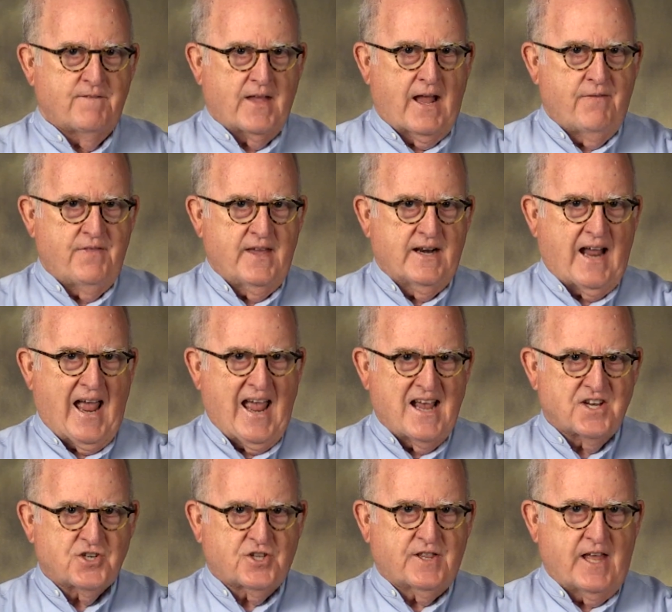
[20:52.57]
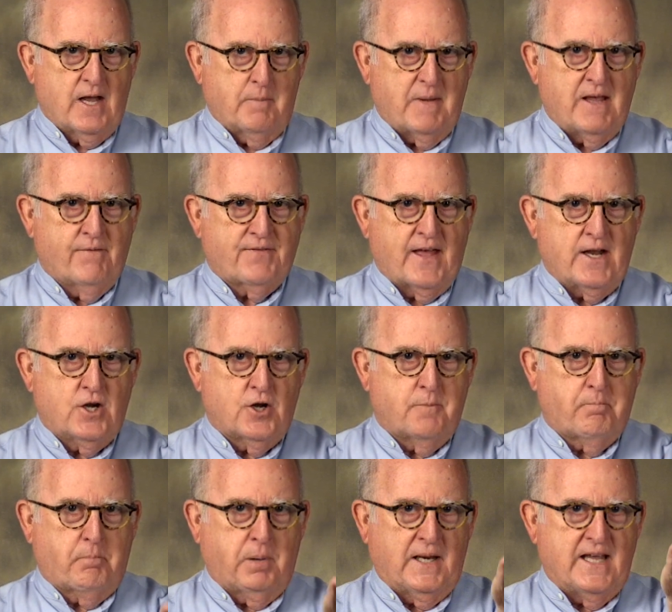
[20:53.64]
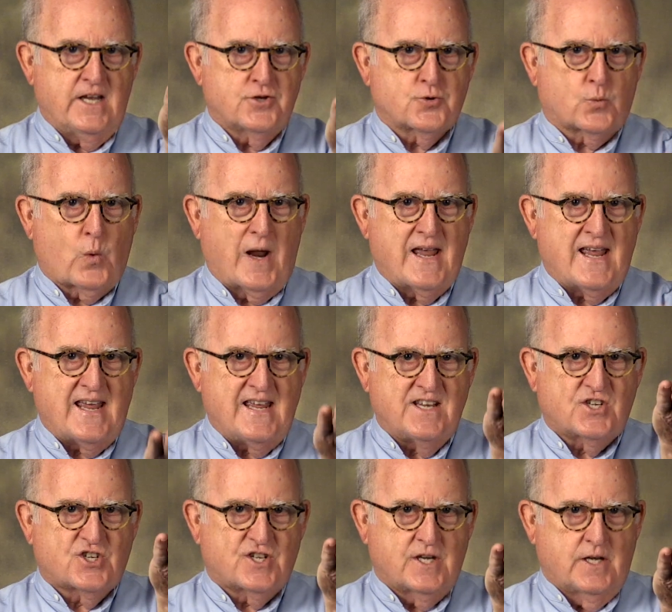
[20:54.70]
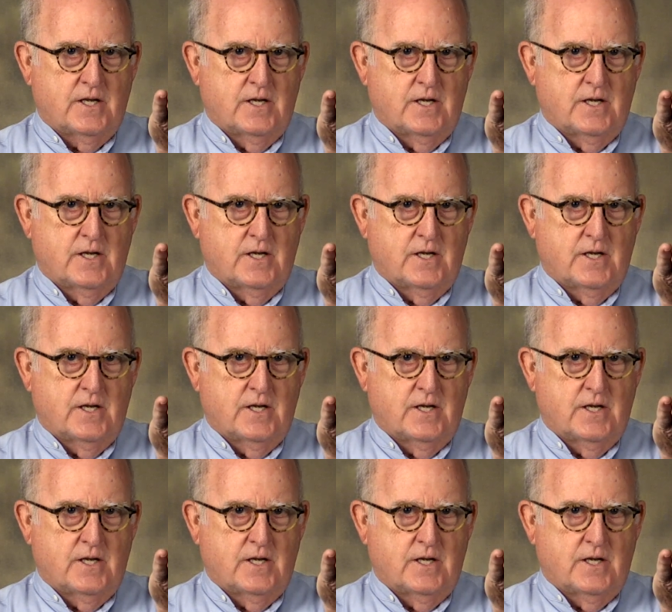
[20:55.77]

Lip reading: And then ask them if they could please raise